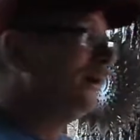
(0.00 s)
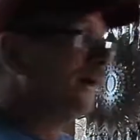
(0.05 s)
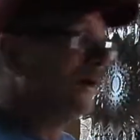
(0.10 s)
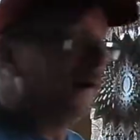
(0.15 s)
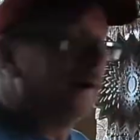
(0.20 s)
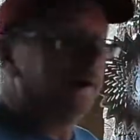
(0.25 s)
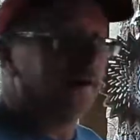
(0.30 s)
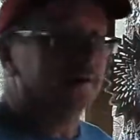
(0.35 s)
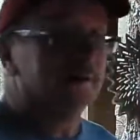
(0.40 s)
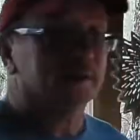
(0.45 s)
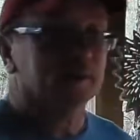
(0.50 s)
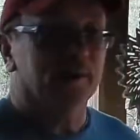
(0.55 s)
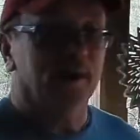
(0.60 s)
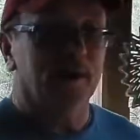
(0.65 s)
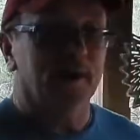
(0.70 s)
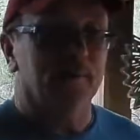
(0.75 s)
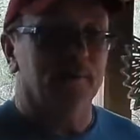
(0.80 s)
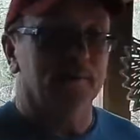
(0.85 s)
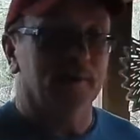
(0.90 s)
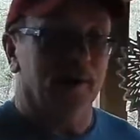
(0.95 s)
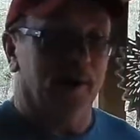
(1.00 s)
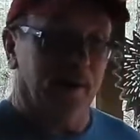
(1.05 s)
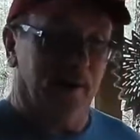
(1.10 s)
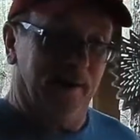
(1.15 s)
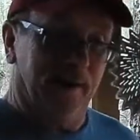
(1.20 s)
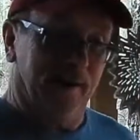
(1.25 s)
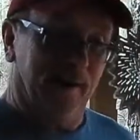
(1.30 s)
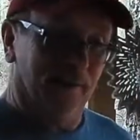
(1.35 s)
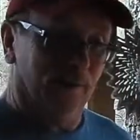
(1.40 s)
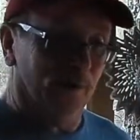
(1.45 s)
It is named
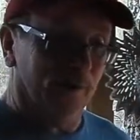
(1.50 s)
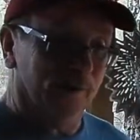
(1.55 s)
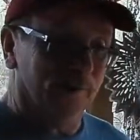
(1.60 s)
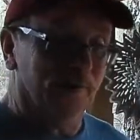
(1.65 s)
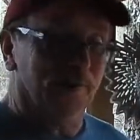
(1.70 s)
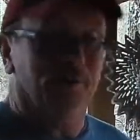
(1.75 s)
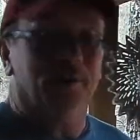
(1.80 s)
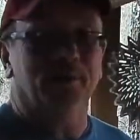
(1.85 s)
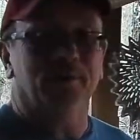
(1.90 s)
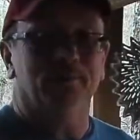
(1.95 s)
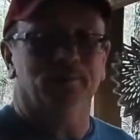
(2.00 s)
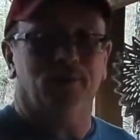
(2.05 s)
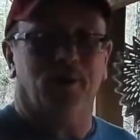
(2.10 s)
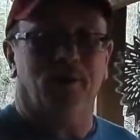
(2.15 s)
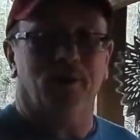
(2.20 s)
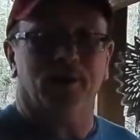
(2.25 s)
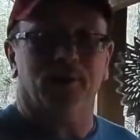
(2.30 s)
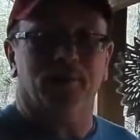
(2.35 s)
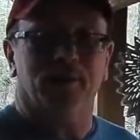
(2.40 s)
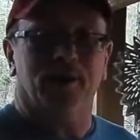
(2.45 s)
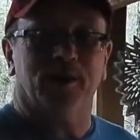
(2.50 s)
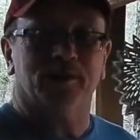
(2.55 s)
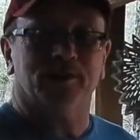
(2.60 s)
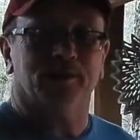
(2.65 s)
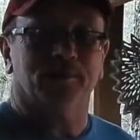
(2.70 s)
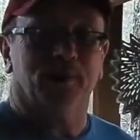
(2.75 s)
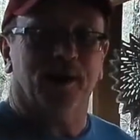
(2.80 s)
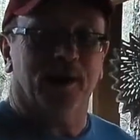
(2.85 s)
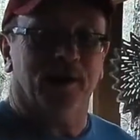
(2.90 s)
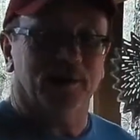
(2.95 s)
AM Woodturning partly because of
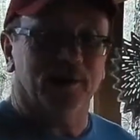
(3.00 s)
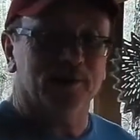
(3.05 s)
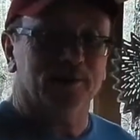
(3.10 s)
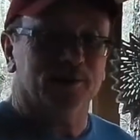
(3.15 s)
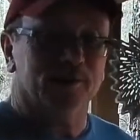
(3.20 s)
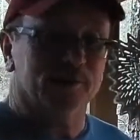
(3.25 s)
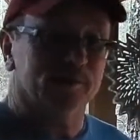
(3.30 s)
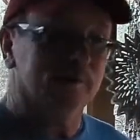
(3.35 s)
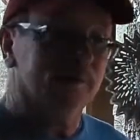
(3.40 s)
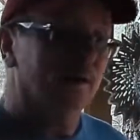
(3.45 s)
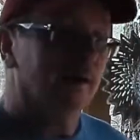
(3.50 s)
my initials